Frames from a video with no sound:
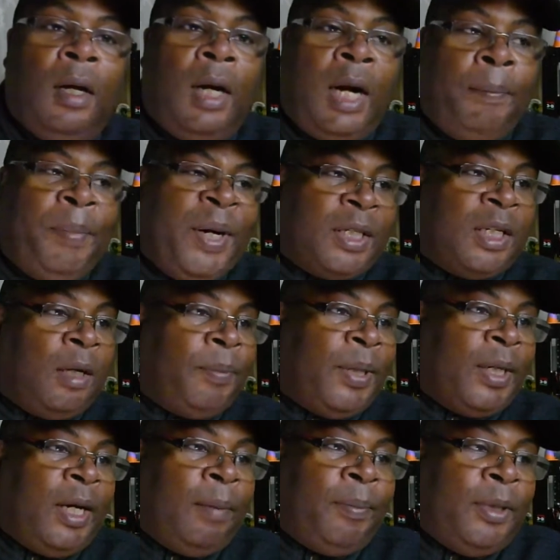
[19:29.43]
I picked up a
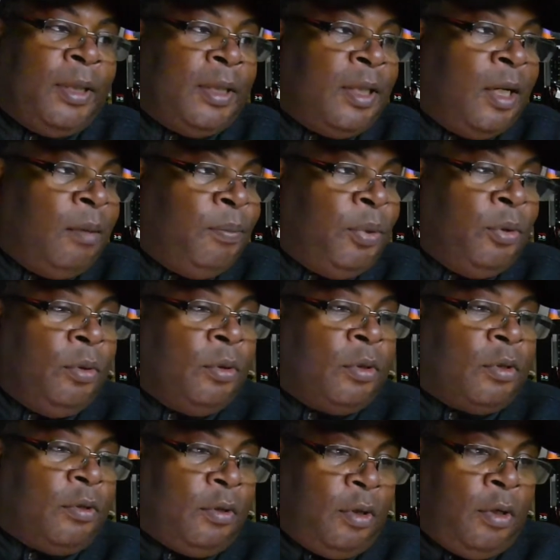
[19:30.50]
couple of
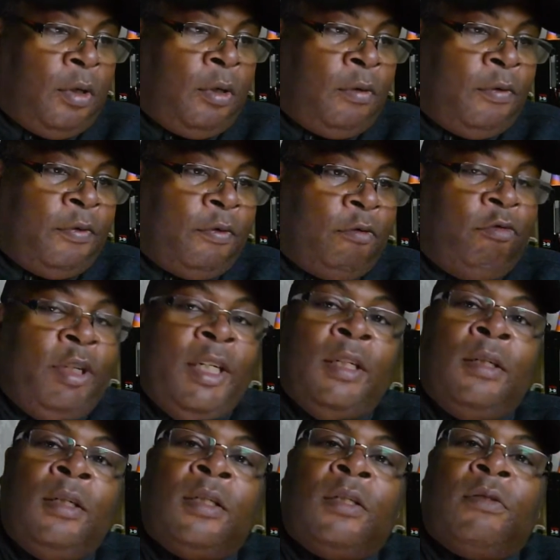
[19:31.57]
samples of
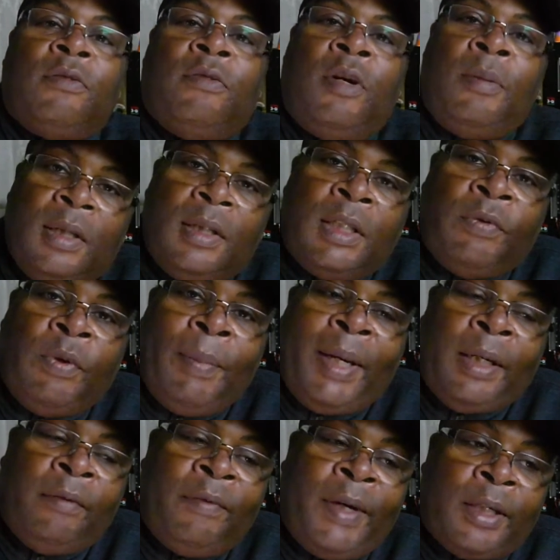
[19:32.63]
reels from several
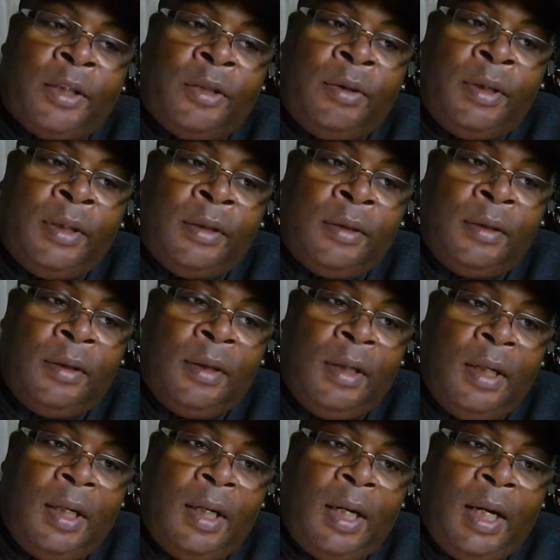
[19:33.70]
manufacturers
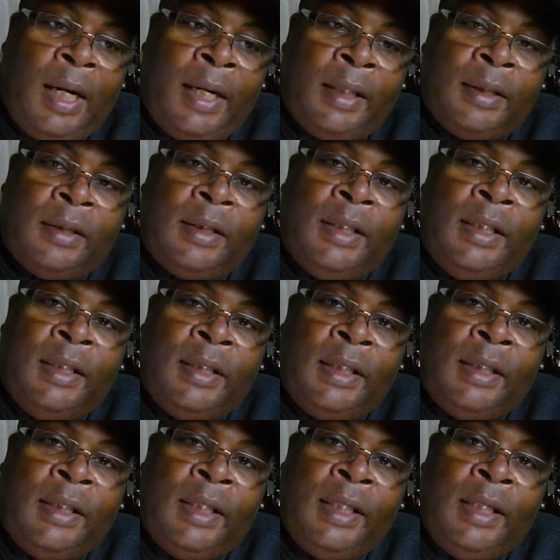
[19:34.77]
at
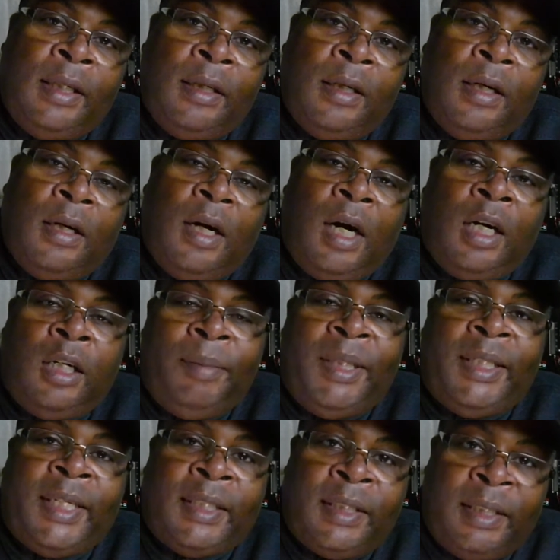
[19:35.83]
TCT. I'm going to be
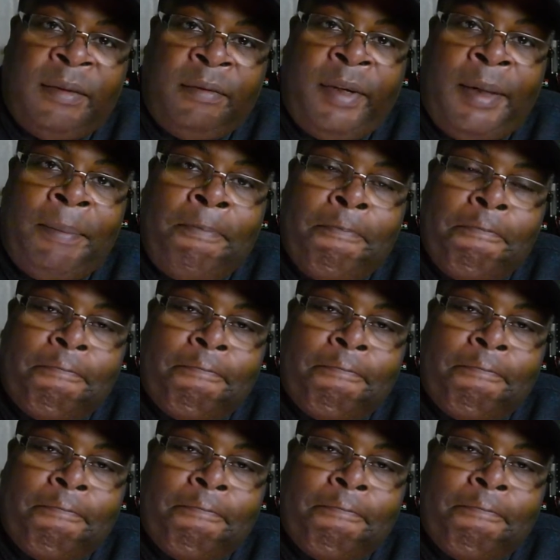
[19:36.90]
testing them